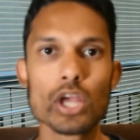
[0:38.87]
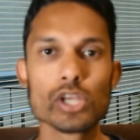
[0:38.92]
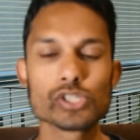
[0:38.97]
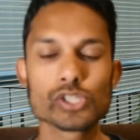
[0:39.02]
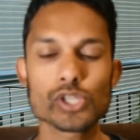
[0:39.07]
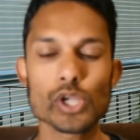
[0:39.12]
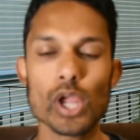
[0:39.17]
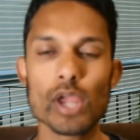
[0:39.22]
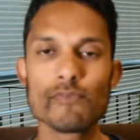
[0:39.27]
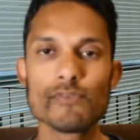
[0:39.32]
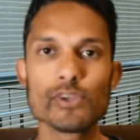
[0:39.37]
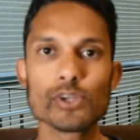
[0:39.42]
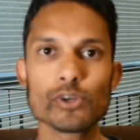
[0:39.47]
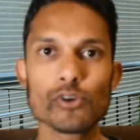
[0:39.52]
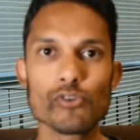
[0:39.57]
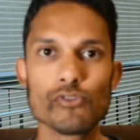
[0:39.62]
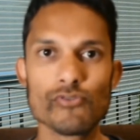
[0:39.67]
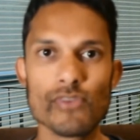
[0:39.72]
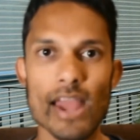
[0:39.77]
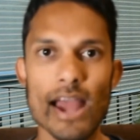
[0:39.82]
So if you're
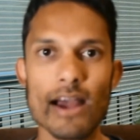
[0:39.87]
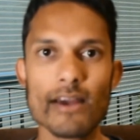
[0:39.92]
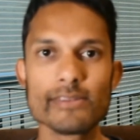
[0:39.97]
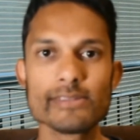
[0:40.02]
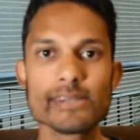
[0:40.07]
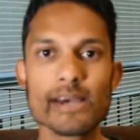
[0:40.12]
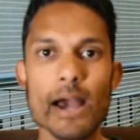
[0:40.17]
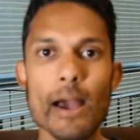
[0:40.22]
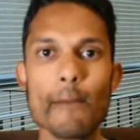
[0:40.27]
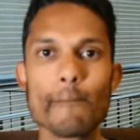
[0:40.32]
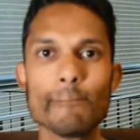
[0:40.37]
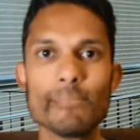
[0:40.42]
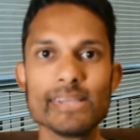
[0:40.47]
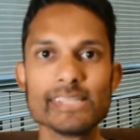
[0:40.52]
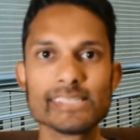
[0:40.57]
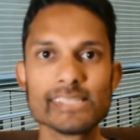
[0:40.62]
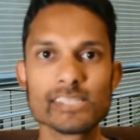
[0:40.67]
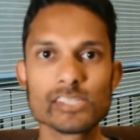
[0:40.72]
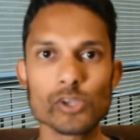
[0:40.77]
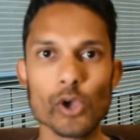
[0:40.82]
a founder,
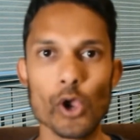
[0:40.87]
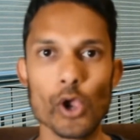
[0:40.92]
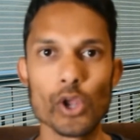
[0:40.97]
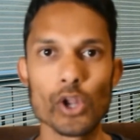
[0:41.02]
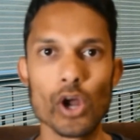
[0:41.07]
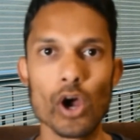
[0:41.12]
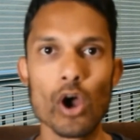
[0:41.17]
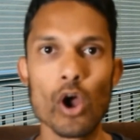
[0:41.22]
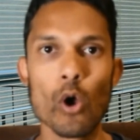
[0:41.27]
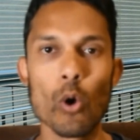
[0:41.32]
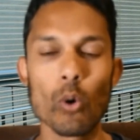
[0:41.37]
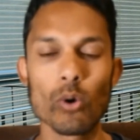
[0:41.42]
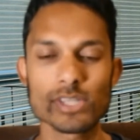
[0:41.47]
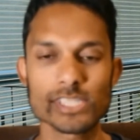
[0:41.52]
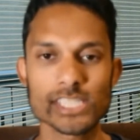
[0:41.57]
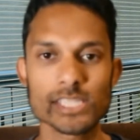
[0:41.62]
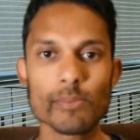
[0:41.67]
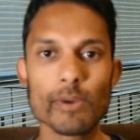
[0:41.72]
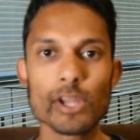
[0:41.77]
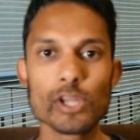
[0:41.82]
business owner, or
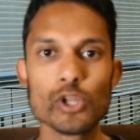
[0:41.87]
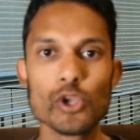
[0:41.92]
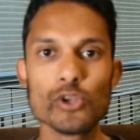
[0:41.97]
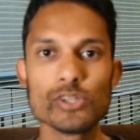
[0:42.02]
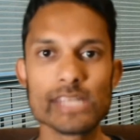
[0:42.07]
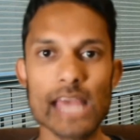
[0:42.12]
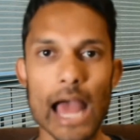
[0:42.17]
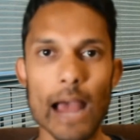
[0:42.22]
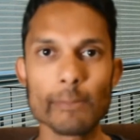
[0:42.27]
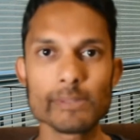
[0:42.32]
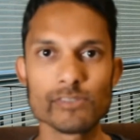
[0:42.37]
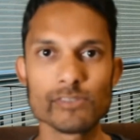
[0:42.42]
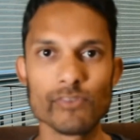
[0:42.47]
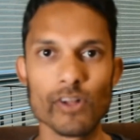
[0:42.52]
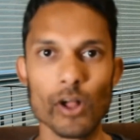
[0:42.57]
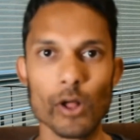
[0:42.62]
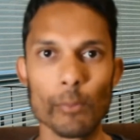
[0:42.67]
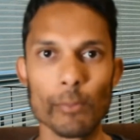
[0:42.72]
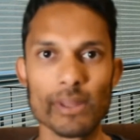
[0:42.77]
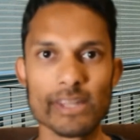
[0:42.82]
someone new to app
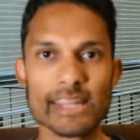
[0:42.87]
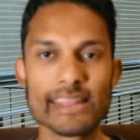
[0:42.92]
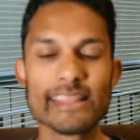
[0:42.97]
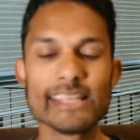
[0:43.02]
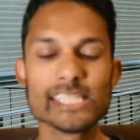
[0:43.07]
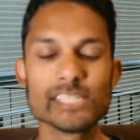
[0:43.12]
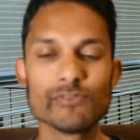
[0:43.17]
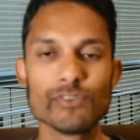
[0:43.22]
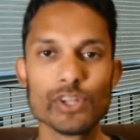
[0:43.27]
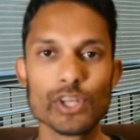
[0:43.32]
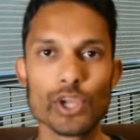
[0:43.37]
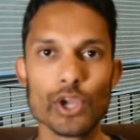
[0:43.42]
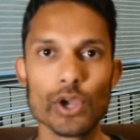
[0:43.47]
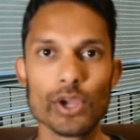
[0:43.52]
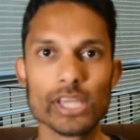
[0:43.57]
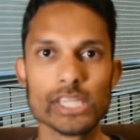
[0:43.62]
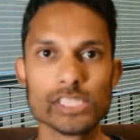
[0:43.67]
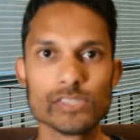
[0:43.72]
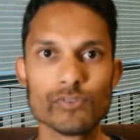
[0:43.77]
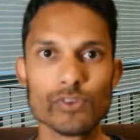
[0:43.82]
development, this video
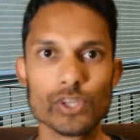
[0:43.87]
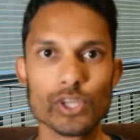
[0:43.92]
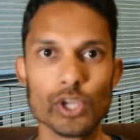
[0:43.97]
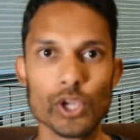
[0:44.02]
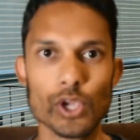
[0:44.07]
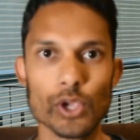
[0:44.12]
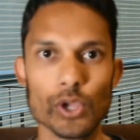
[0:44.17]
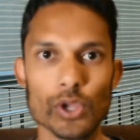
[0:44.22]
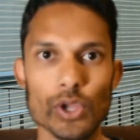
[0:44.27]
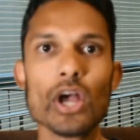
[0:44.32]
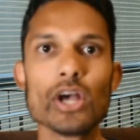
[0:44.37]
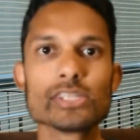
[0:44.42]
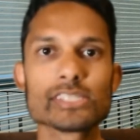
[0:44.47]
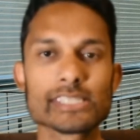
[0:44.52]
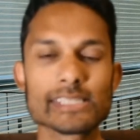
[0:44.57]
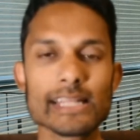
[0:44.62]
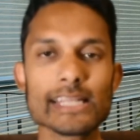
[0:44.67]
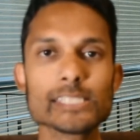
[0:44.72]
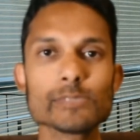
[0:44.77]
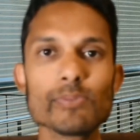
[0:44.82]
is for you.
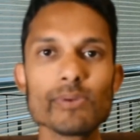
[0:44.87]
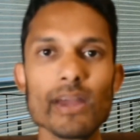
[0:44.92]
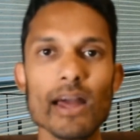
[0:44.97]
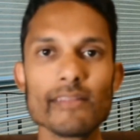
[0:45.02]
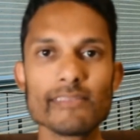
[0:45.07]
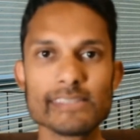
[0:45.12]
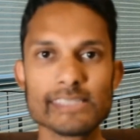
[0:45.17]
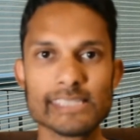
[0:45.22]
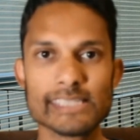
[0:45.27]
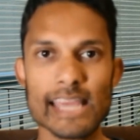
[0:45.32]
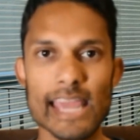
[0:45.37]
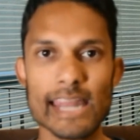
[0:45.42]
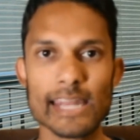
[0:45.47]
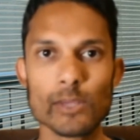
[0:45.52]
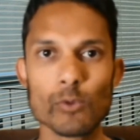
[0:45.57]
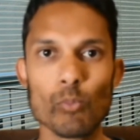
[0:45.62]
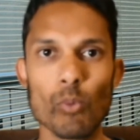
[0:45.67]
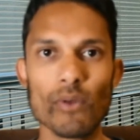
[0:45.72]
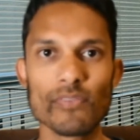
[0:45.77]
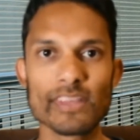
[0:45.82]
So let's start
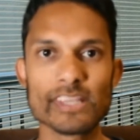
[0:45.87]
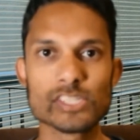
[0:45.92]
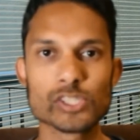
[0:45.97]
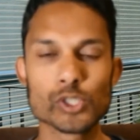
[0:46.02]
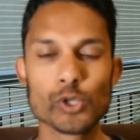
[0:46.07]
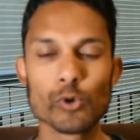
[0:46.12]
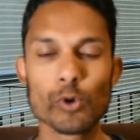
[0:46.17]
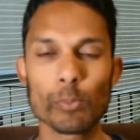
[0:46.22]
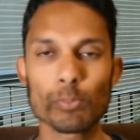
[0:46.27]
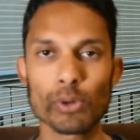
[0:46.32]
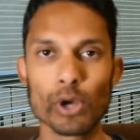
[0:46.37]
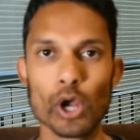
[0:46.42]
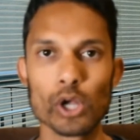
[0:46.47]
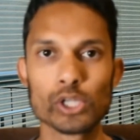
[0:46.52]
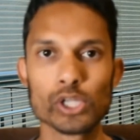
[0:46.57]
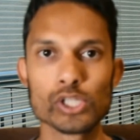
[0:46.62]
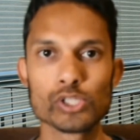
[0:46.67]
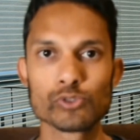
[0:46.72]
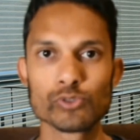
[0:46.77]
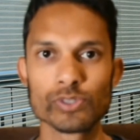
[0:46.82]
understanding what these two
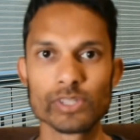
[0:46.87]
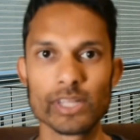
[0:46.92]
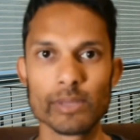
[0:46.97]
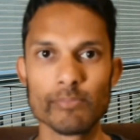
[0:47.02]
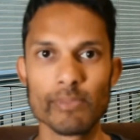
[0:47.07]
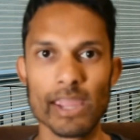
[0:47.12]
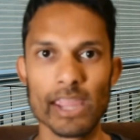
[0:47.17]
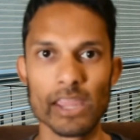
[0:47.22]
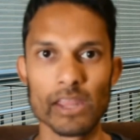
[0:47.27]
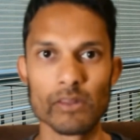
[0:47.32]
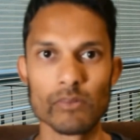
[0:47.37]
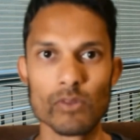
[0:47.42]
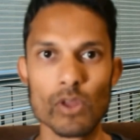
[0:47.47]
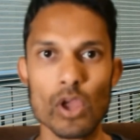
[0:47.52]
approaches really mean.